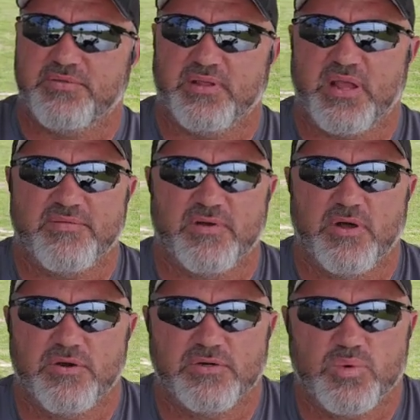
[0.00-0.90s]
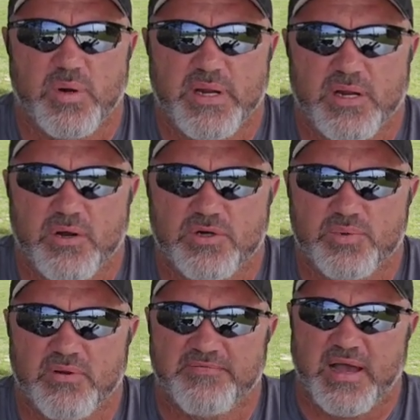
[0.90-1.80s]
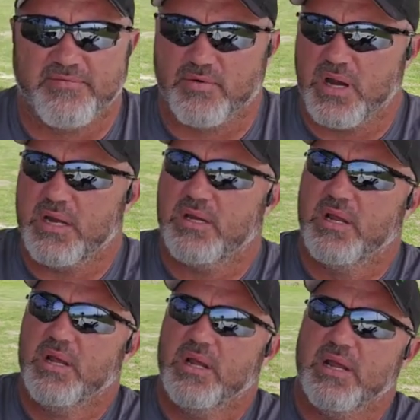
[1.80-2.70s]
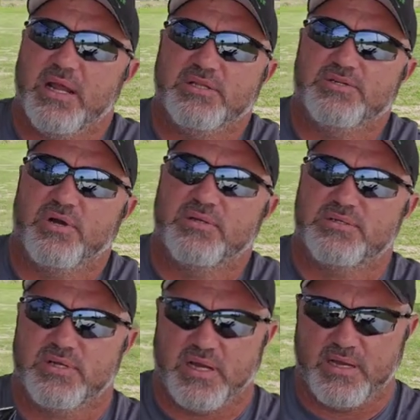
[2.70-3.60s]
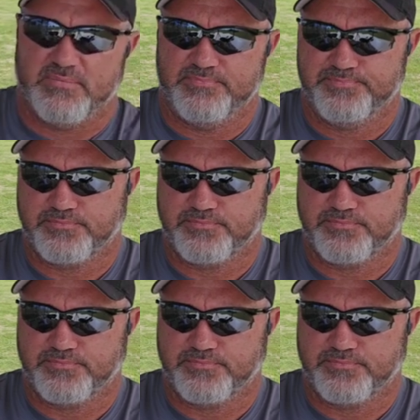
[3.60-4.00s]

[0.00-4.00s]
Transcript: I think they have 120 and 125 grain inserts. Right